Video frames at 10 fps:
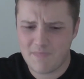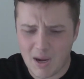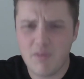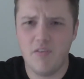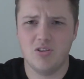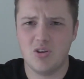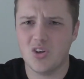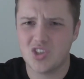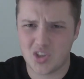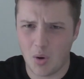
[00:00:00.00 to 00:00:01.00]
And we've also
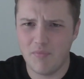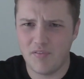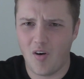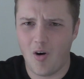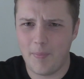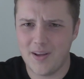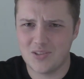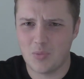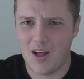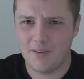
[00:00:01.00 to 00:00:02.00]
got Scunthorpe
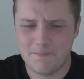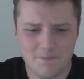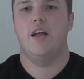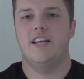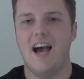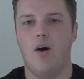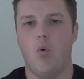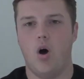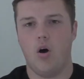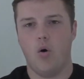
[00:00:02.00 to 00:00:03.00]
as well.
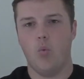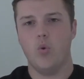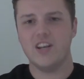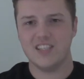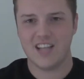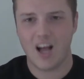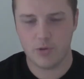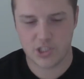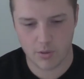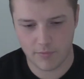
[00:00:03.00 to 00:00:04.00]
Now, we're going to start
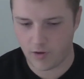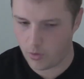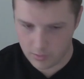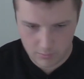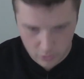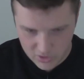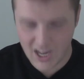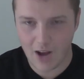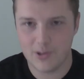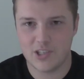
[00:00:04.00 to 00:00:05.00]
with Scunthorpe. We'll
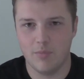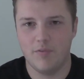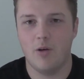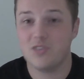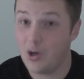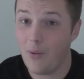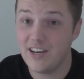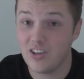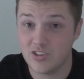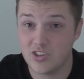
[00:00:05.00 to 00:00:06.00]
start with Scunthorpe. I was going to end on